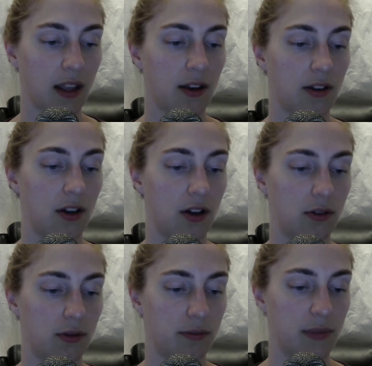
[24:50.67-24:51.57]

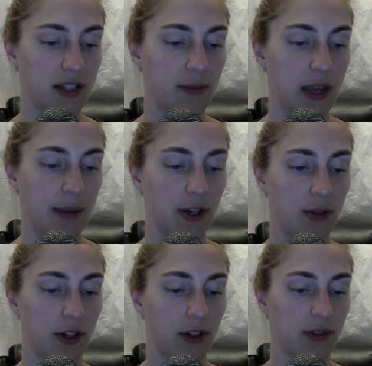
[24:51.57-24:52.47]
No, Miss Mabry
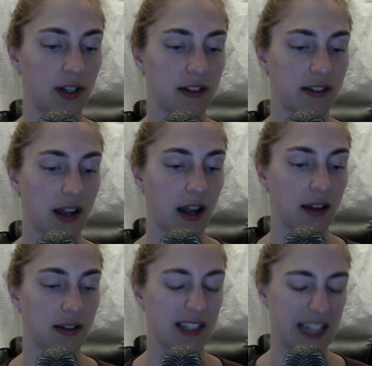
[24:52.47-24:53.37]
would agree to
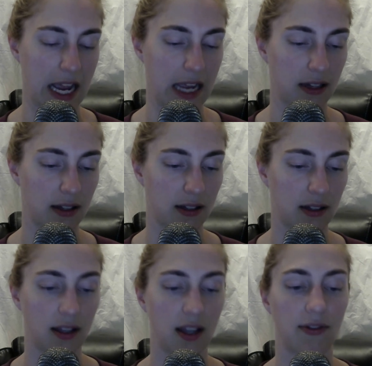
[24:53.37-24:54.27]
say, stay.
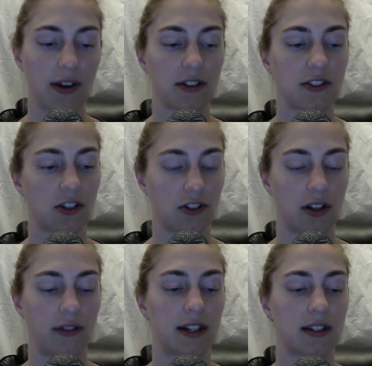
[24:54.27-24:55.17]
He felt certain
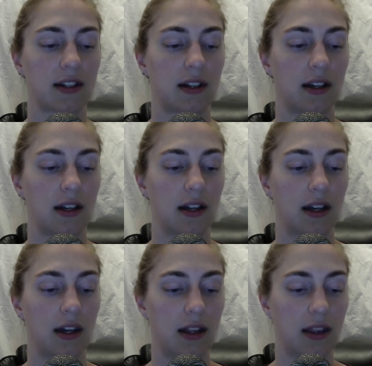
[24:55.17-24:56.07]
of it.
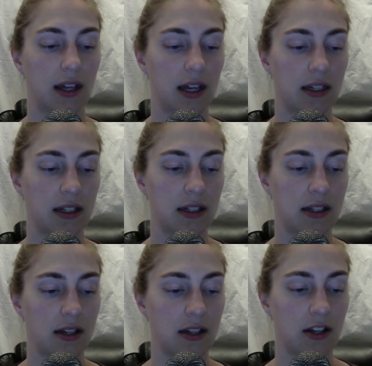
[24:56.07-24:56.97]
And then...
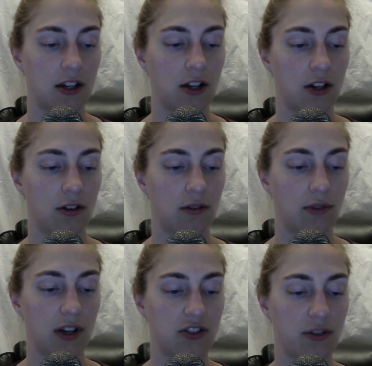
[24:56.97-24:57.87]

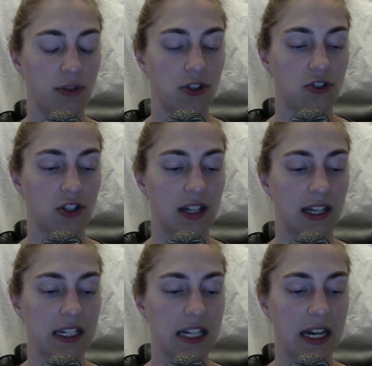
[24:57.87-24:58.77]
Retribution
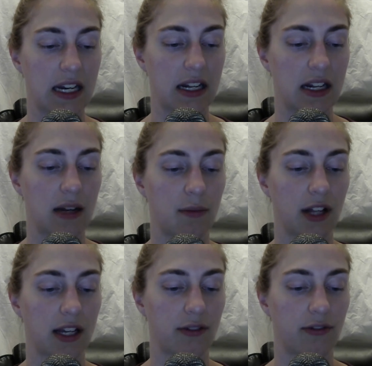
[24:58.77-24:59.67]
ignited in him
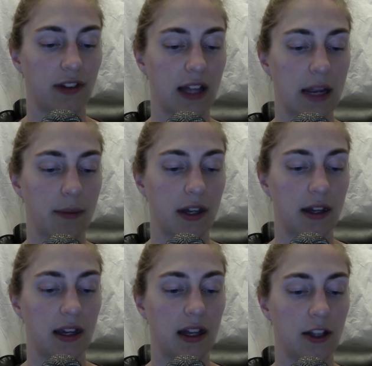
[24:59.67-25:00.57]
like a flame,
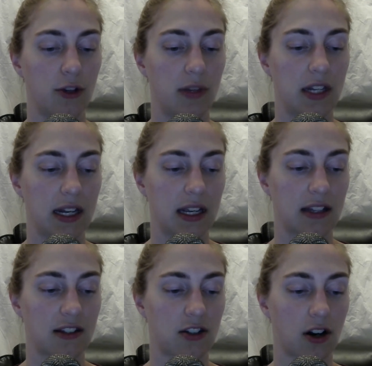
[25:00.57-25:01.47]
illuminating
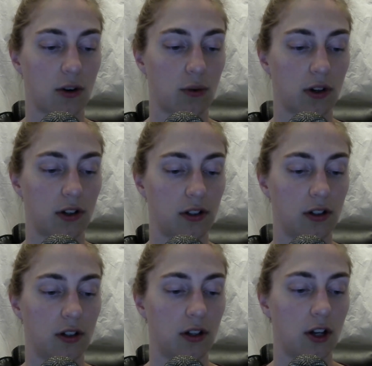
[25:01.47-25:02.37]
his dark world.
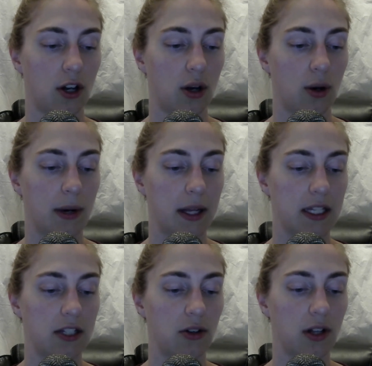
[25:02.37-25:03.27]
While
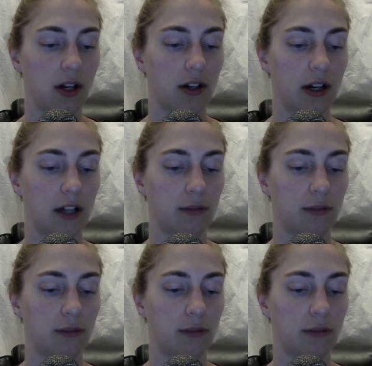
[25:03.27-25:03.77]
he no longer held